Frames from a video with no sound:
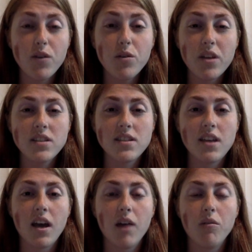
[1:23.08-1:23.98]
things
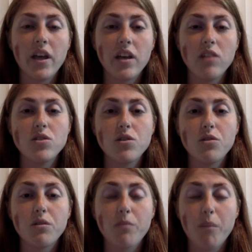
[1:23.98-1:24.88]
that I would like you to
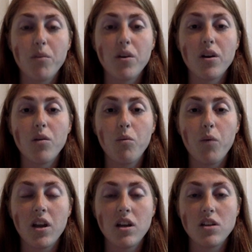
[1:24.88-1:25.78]
remember
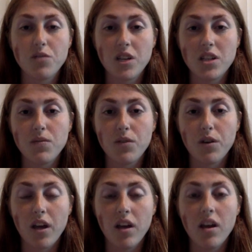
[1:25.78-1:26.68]
when
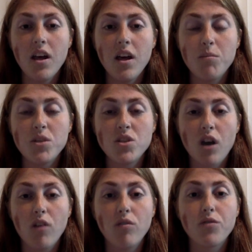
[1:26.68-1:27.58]
transferring
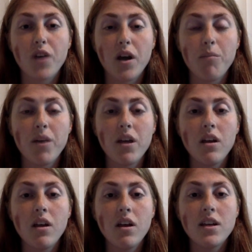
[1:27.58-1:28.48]
Michelle from
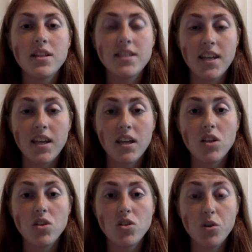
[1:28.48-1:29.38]
sitting
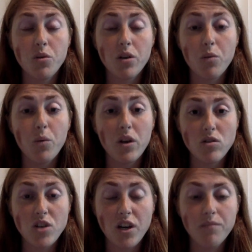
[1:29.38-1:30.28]
to her
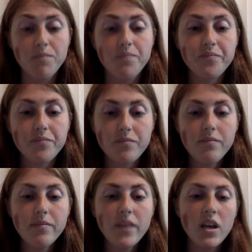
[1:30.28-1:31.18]
wheelchair.
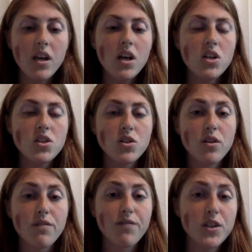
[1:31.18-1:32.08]
So
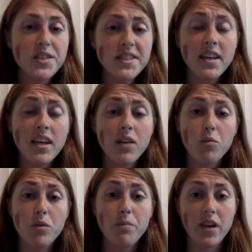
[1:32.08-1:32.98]
the first thing
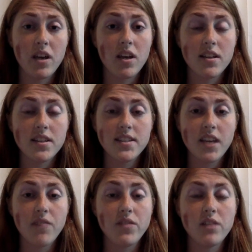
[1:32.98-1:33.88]
would be the
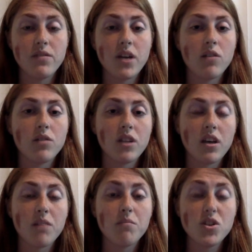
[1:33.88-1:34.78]
safety of not
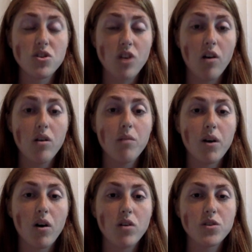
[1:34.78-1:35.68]
only Michelle,
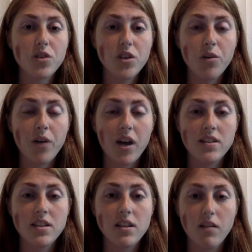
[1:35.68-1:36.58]
but also you as
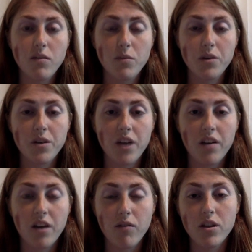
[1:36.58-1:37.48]
the loved one or
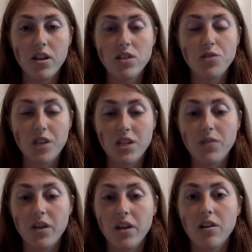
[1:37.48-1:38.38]
caregiver that's
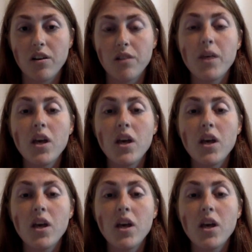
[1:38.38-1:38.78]
transferring her.